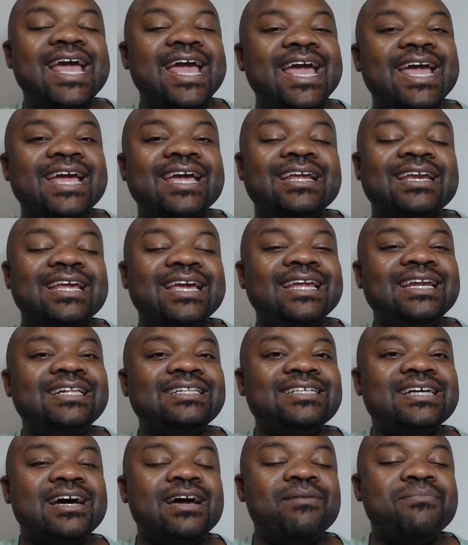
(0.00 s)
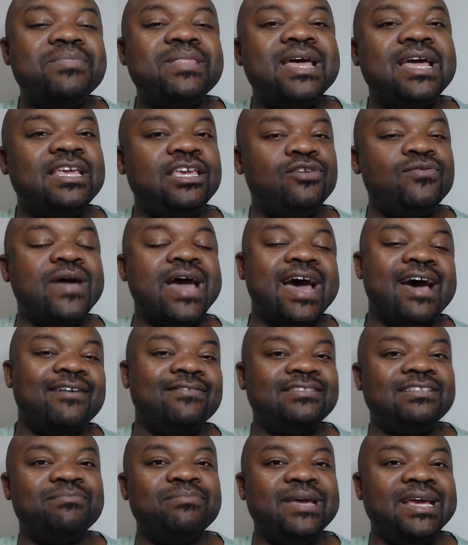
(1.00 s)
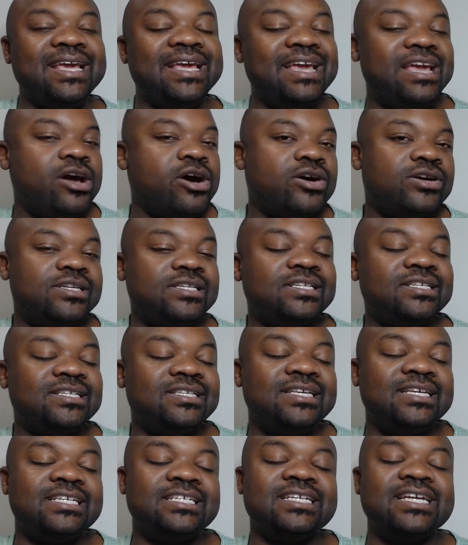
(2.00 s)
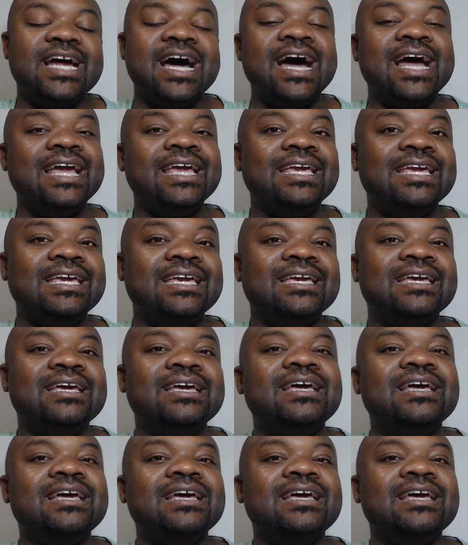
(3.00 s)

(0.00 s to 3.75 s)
And anytime that you have to make a conscious decision, i.e.,